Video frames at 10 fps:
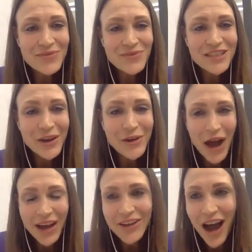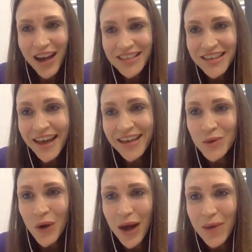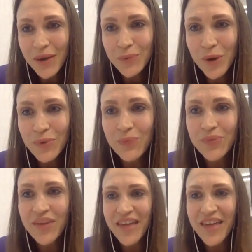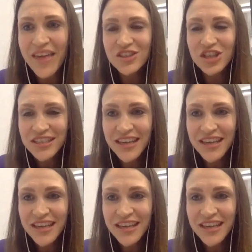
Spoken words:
So, you know, I see that as quite a big problem, that there just